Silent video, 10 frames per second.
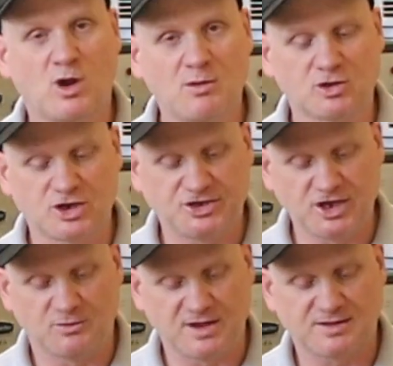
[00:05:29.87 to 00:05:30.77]
What I'm going to
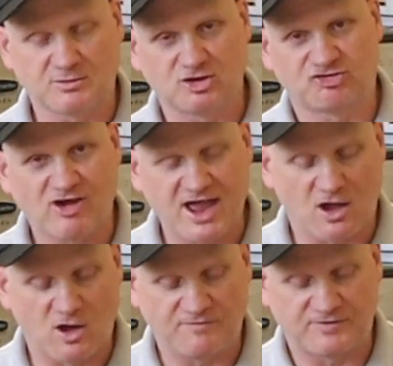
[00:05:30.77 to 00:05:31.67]
do is, I'm going to dry
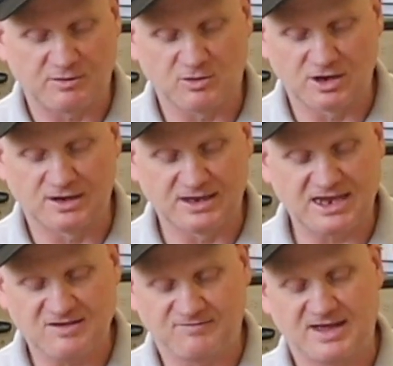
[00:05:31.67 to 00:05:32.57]
it off and I'm going to
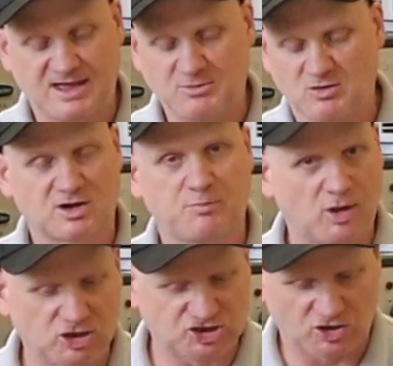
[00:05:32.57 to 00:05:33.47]
leave it. I'm not going to
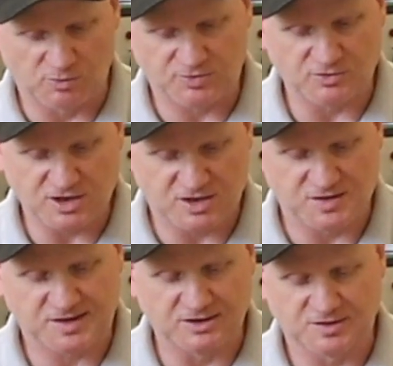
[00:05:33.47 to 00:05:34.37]
polish it up so you
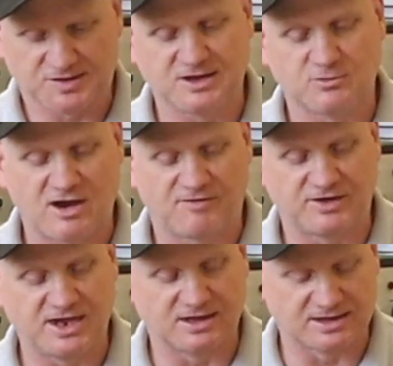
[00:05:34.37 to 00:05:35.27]
can still see where I've
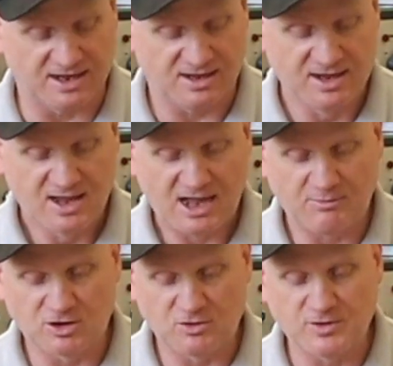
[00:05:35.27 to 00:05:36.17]
annealed it.
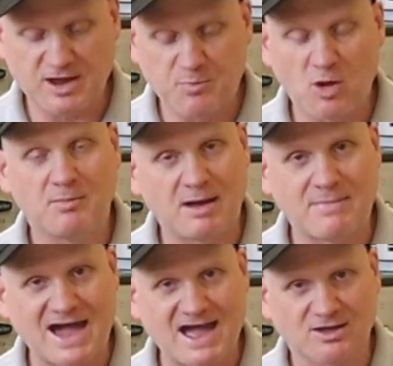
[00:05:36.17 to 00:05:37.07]
I'm going to re-put my
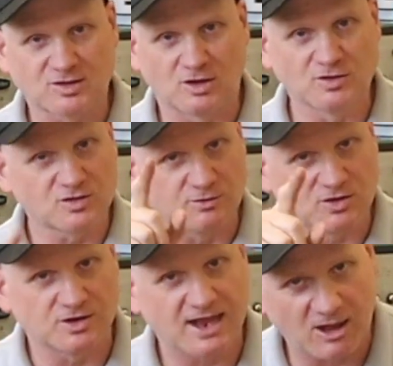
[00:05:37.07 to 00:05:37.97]
marks on so
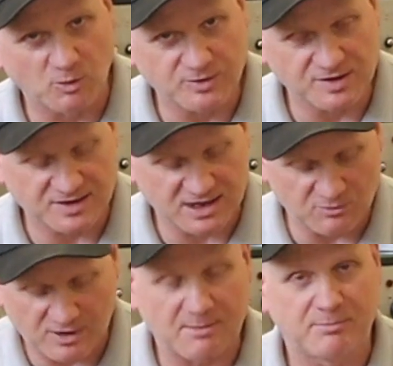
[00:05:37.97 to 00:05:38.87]
it's going to help you see
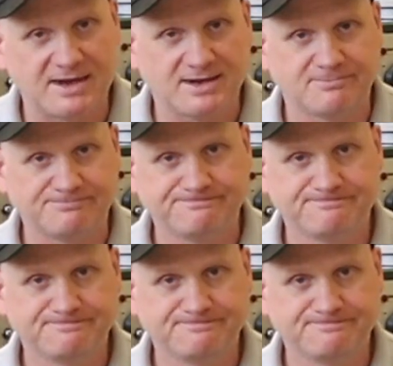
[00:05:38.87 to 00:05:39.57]
when I'm bending.